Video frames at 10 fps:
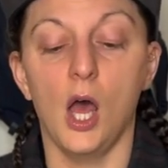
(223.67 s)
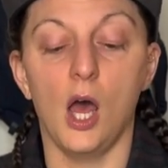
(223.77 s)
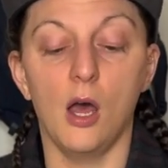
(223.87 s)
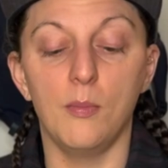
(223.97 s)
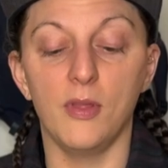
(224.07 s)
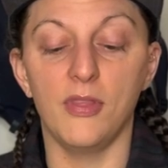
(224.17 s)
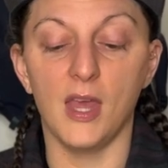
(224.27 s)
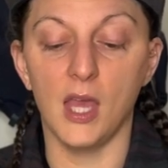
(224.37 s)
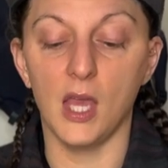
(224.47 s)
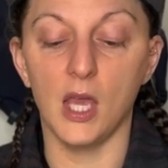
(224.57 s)
Um,
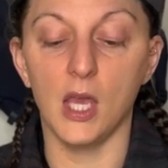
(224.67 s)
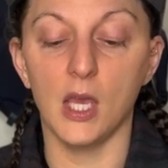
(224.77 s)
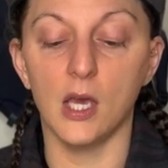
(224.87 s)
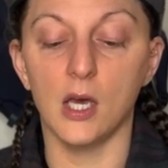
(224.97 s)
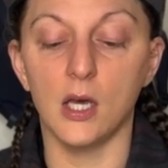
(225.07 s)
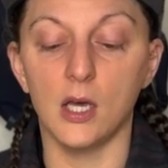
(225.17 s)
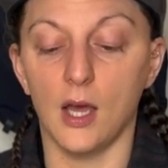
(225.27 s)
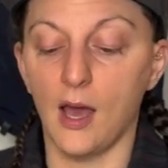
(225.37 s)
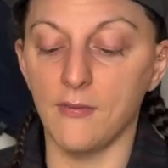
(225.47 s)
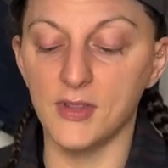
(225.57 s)
they
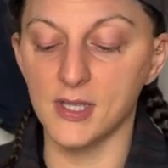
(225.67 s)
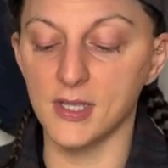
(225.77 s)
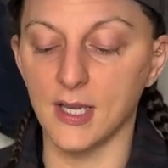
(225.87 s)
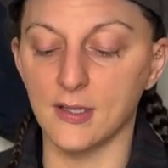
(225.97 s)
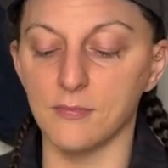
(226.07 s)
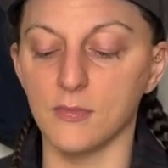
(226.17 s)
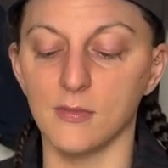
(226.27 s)
uh, have this like